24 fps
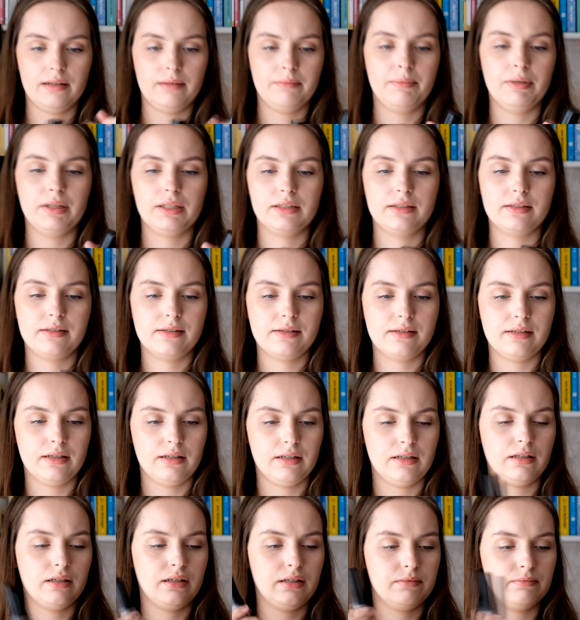But
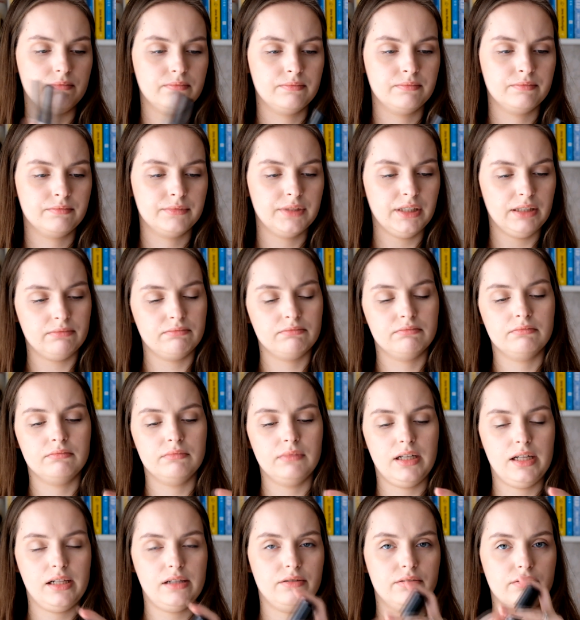yeah,
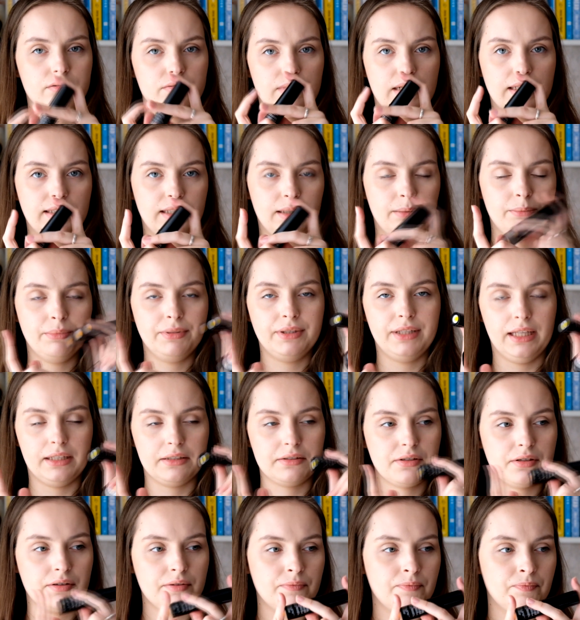I'll attempt
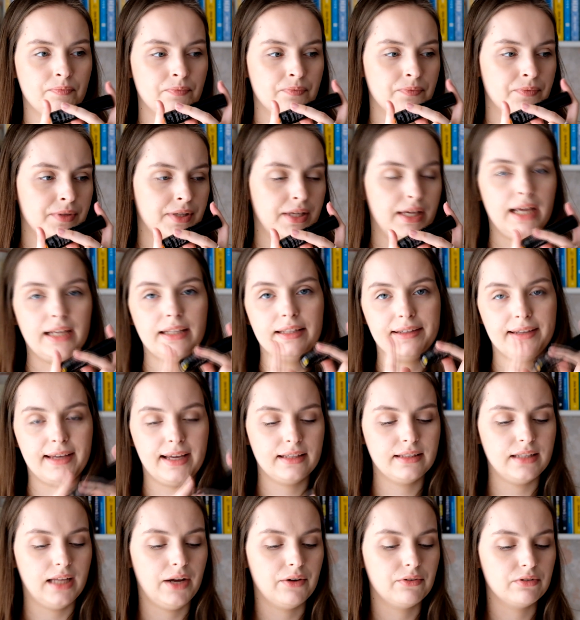that. And
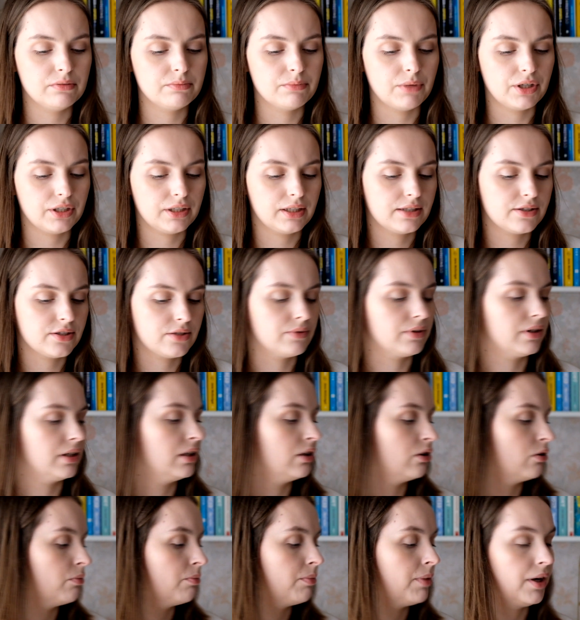again, I will mark it so you can
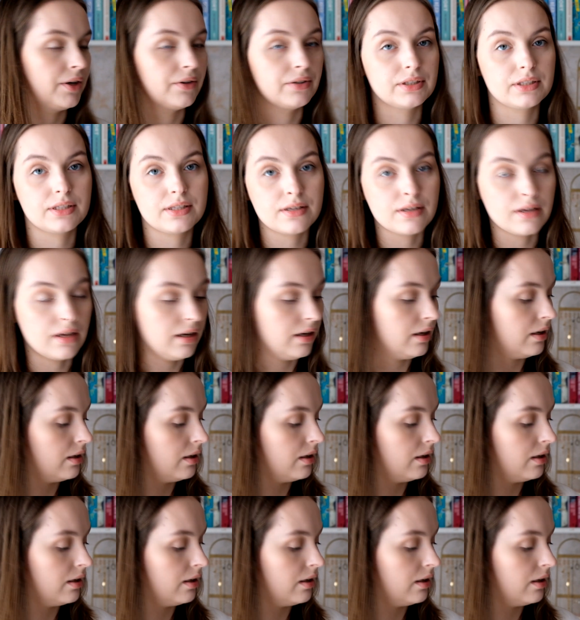compare it